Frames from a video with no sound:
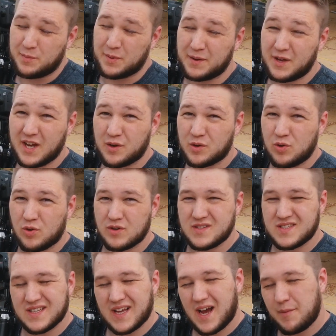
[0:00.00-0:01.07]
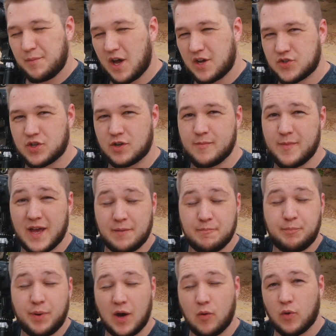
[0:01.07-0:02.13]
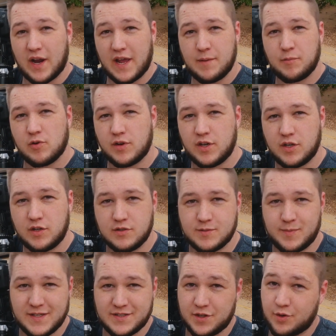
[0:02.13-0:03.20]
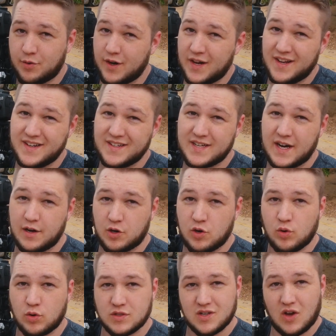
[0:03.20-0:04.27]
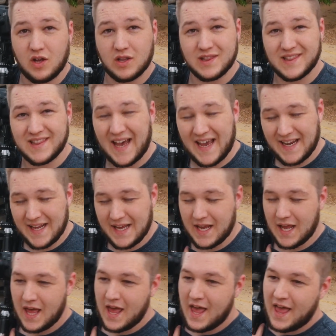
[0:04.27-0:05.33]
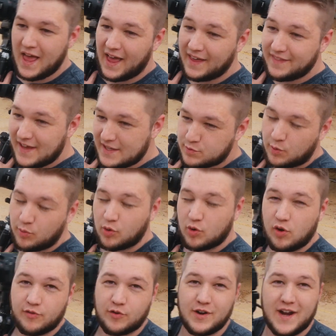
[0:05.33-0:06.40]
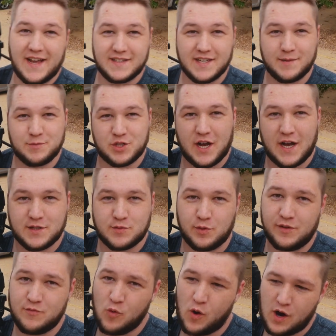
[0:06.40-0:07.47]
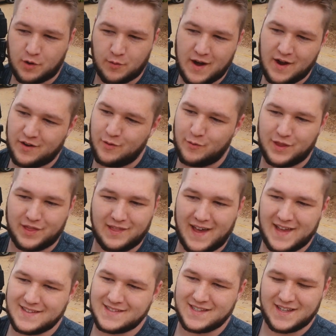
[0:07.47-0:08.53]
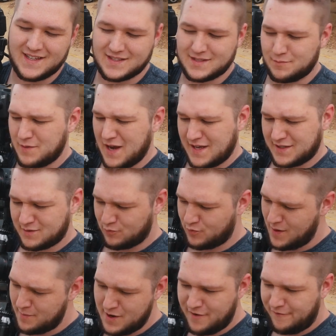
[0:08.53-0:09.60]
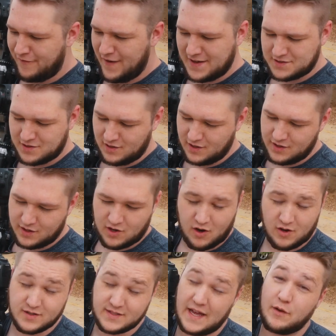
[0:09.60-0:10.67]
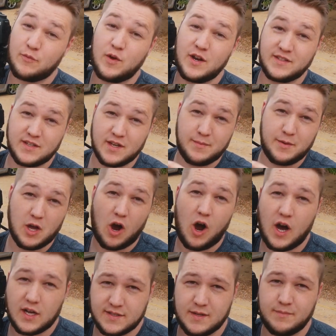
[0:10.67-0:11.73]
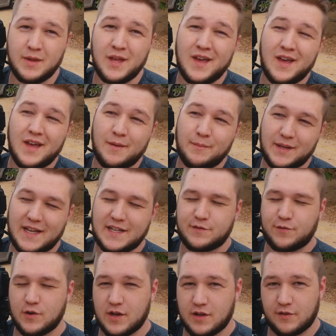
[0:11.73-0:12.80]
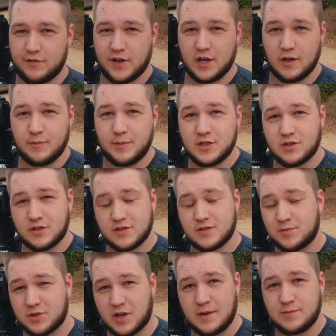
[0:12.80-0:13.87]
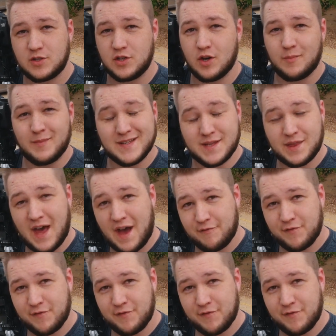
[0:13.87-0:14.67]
beginner course, I'm not sure, man, but what I am going to do is basically create an entire course on lighting, and that's where we'll go over nighttime shots. We'll even walk around it with lights and get some nice ribbon effects all in the cars. That one is gonna be awesome, but that's for another video. Be sure to subscribe so you don't miss that